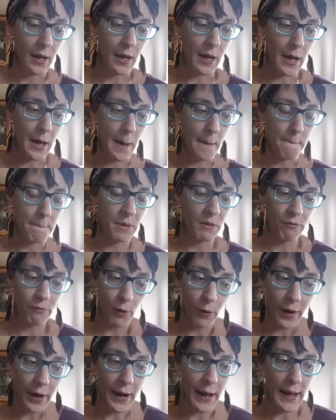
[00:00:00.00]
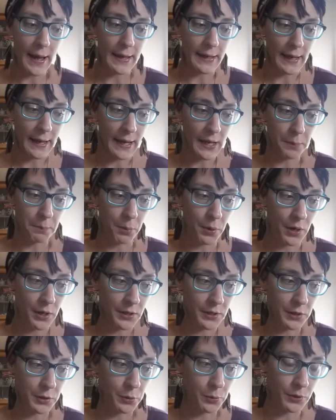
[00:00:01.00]
Beforehand, I had a
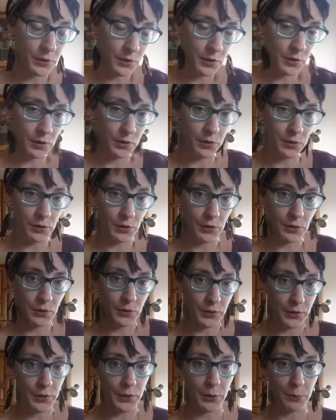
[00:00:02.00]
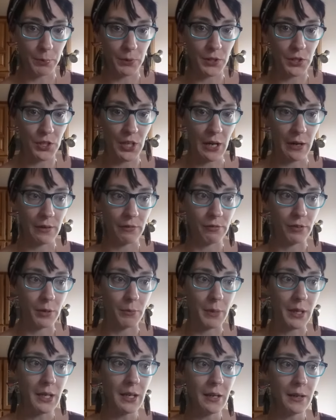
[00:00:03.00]
partner who would turn open the shower for
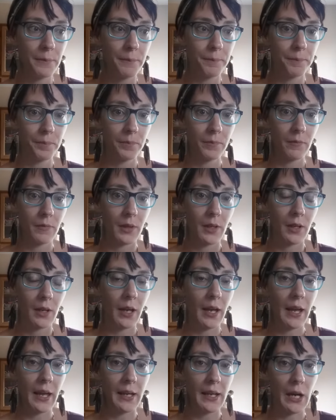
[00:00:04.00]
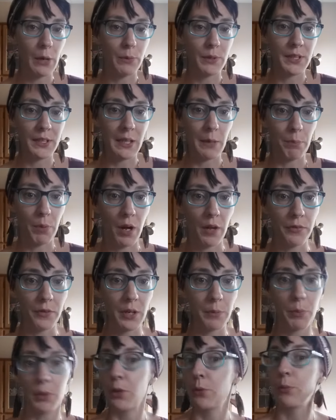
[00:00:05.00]
me and I would step under
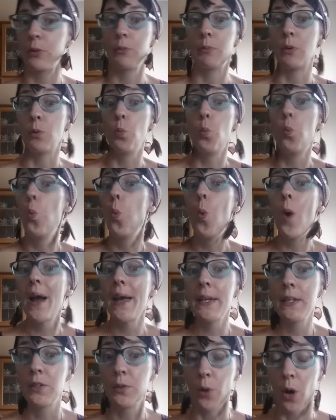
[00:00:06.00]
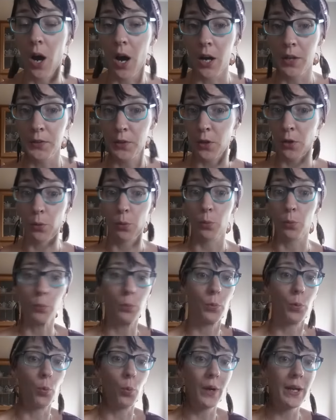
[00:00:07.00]
it, but it would be way too hot or
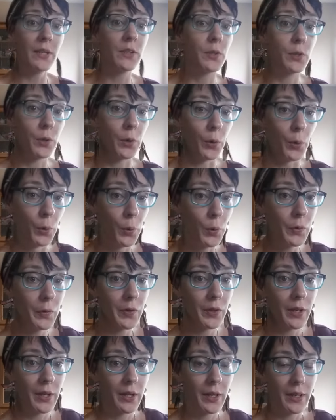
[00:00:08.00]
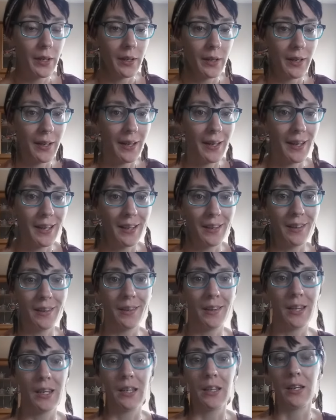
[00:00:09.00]
way too cold.
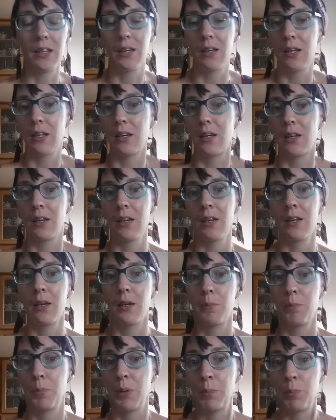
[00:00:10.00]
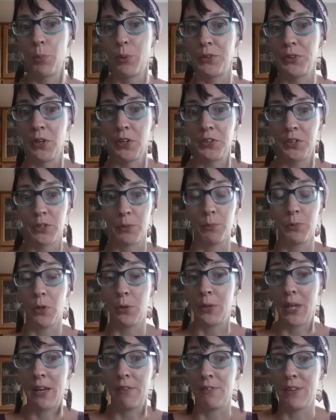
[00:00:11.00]
And people with autism
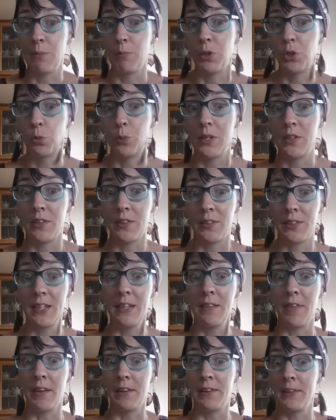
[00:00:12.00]
don't have in-betweens. It's either